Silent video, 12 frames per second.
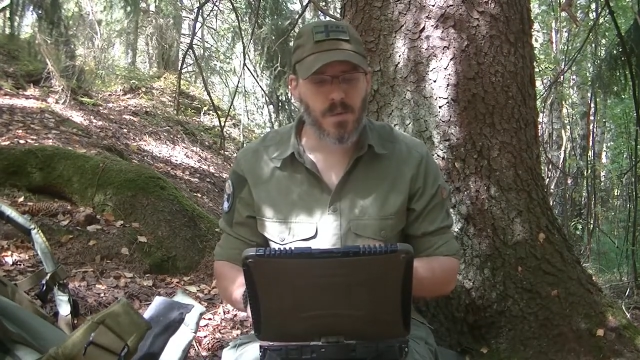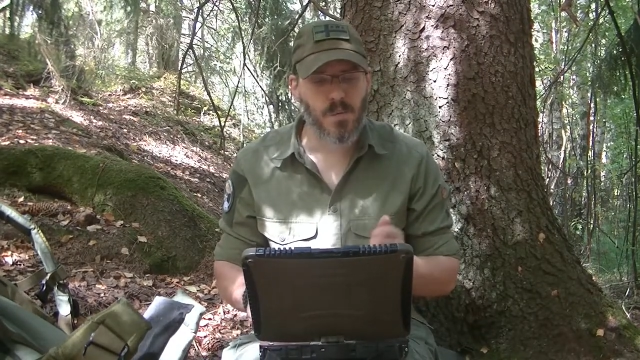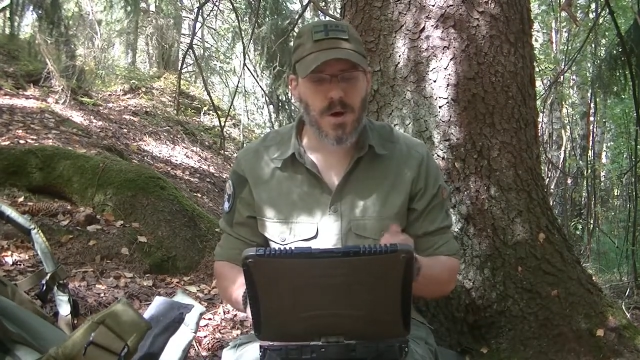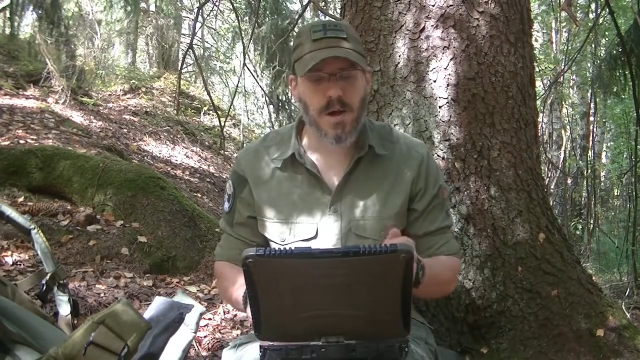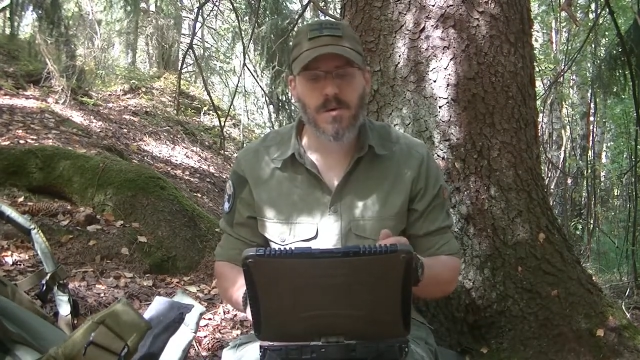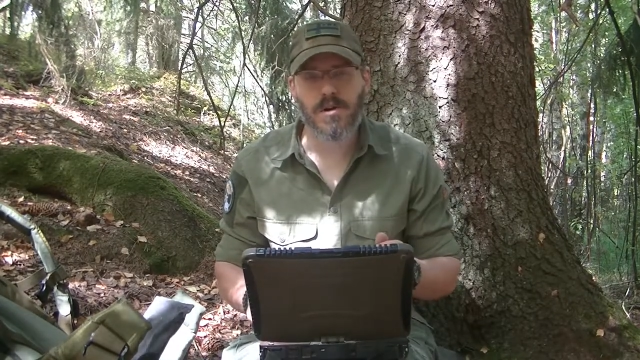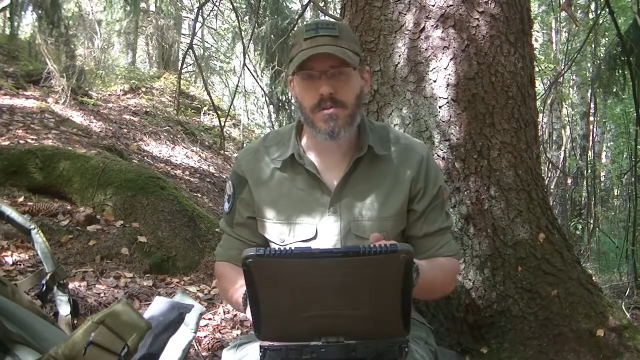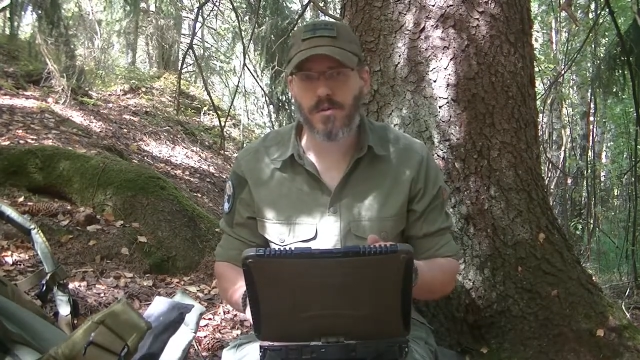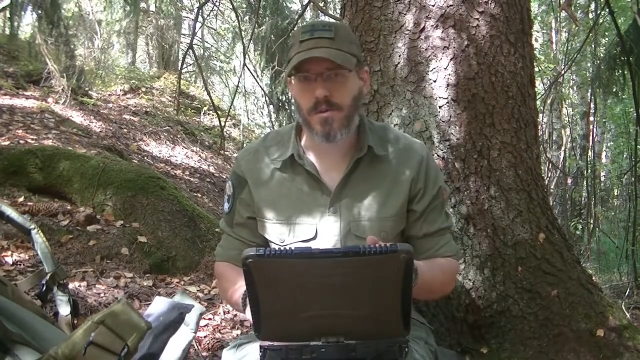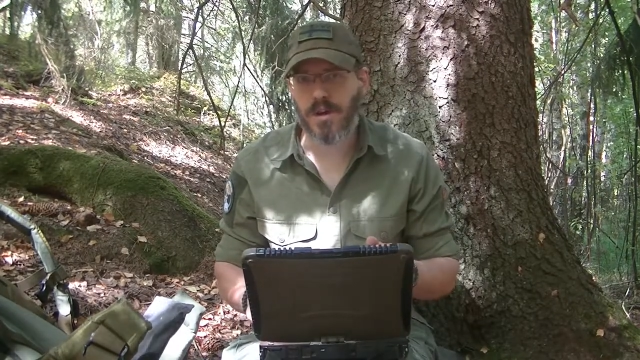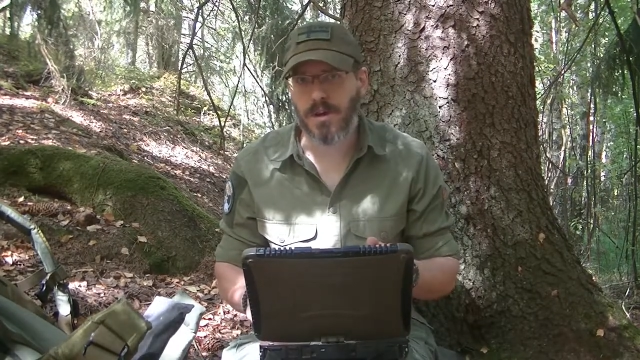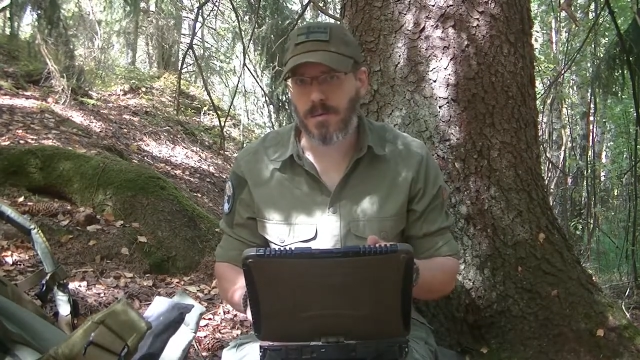While we are
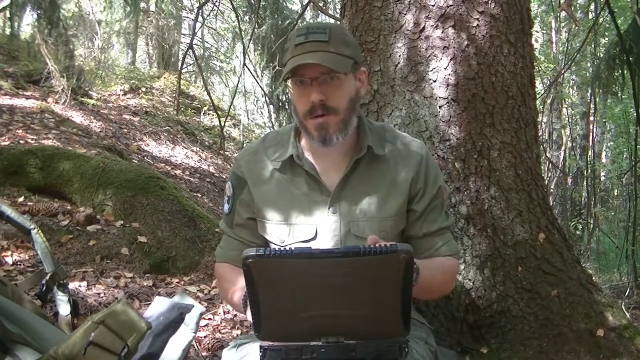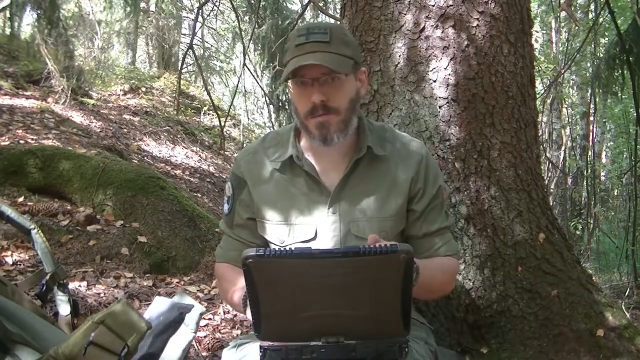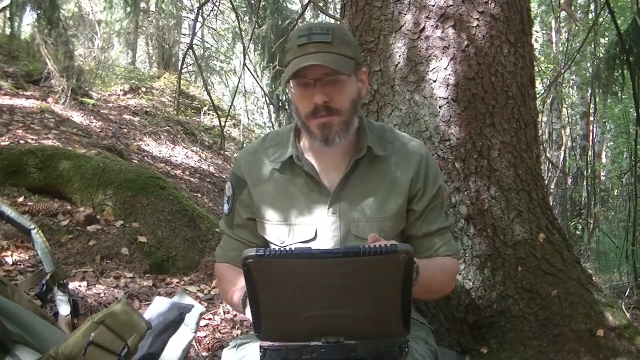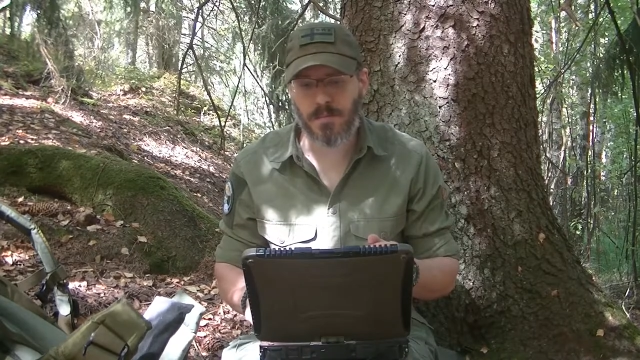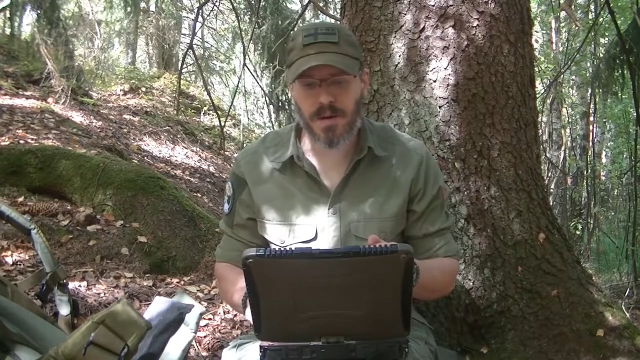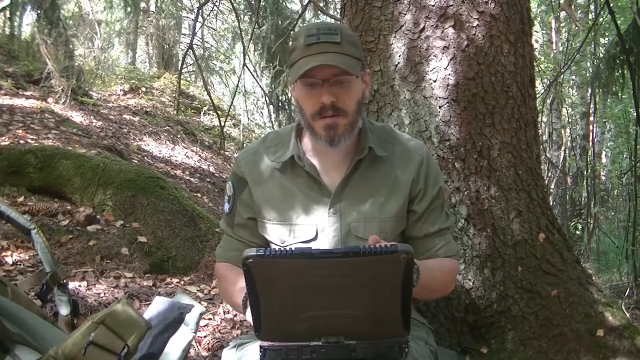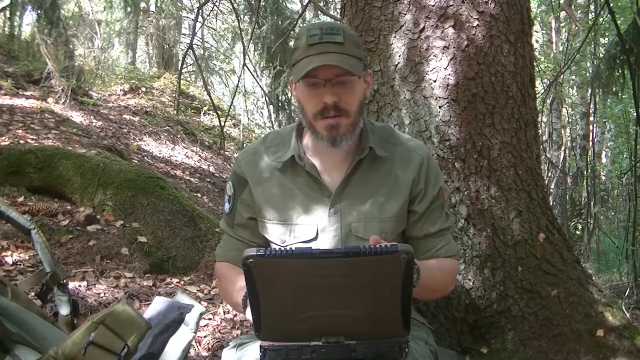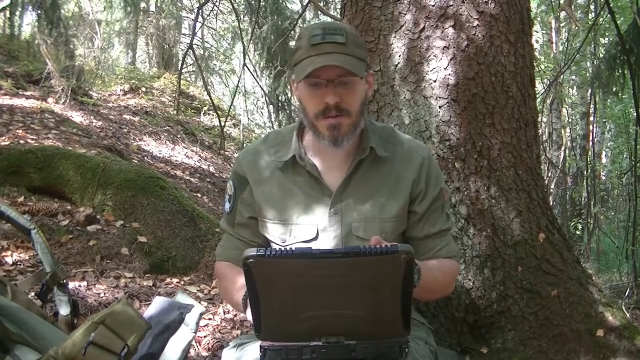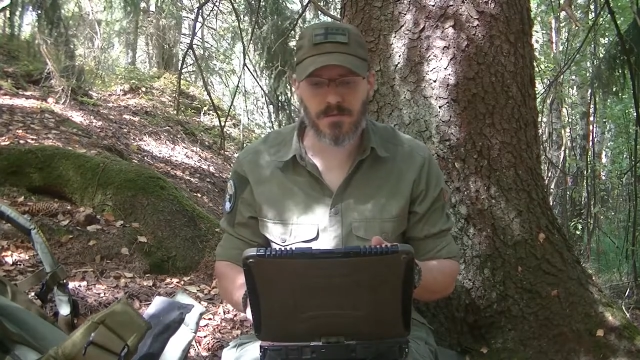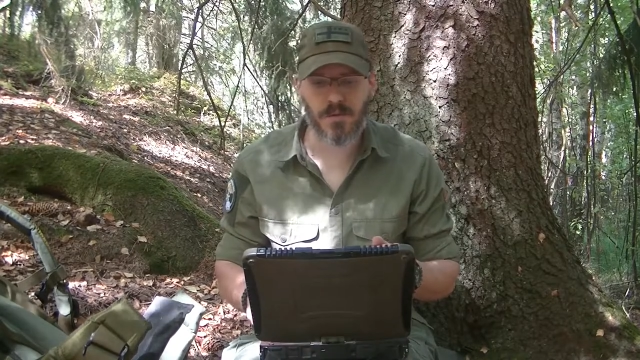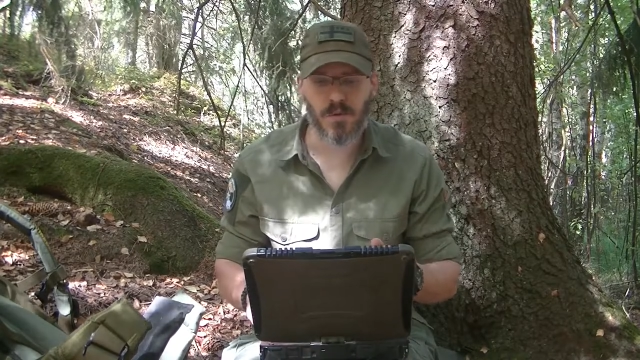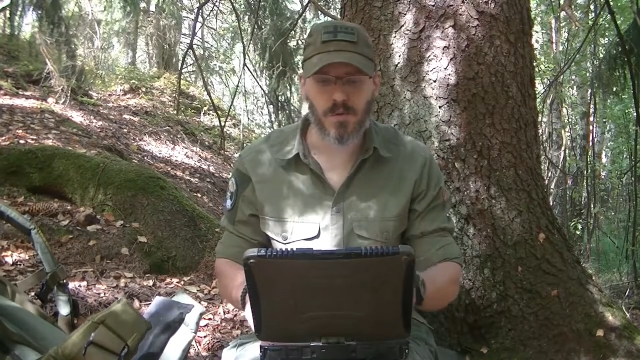talking about preparing
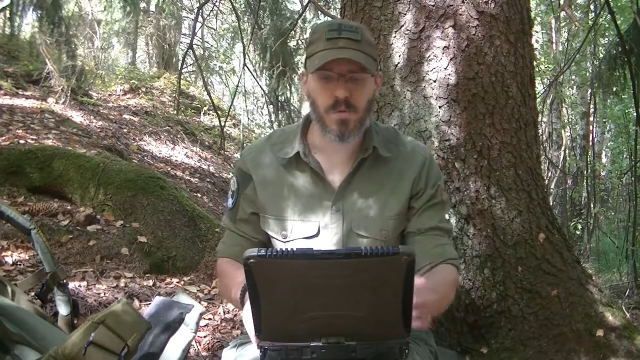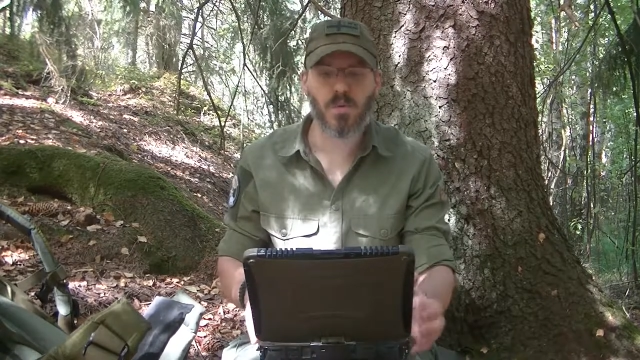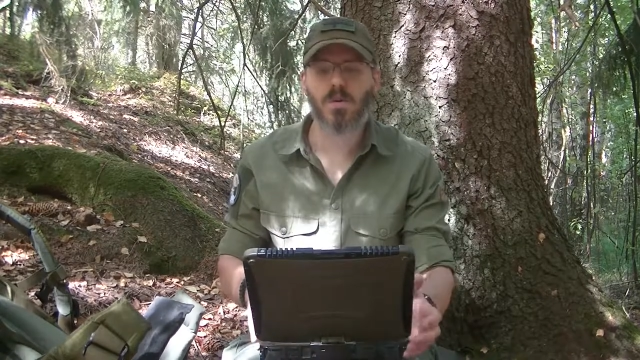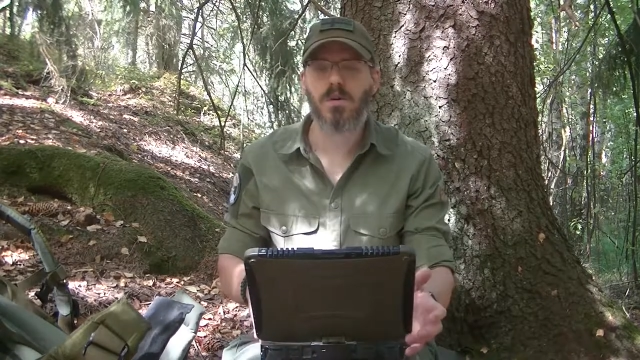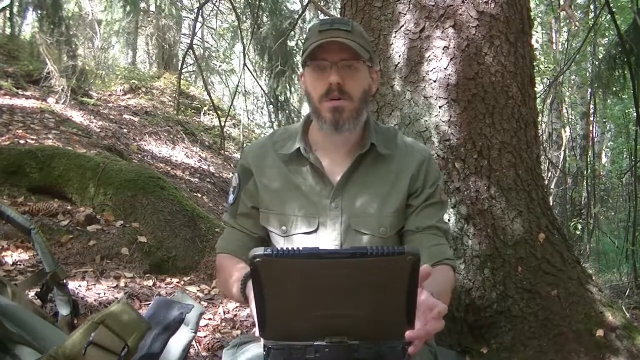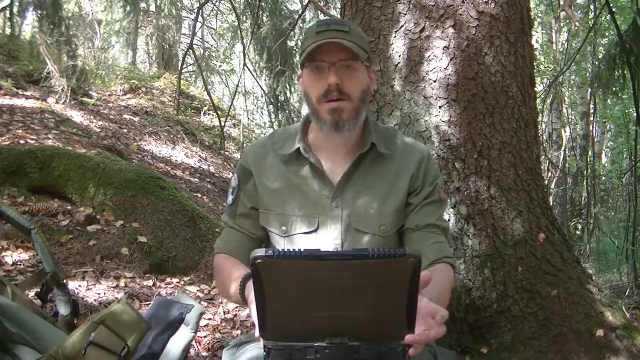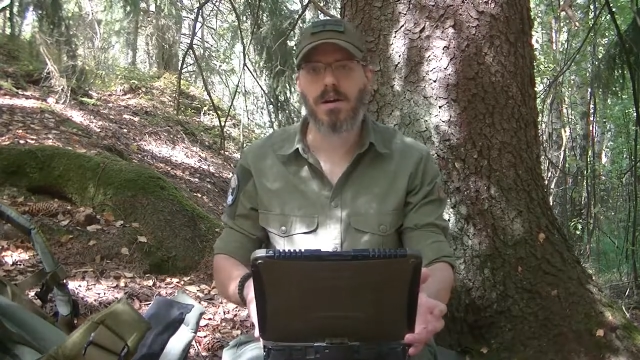for war,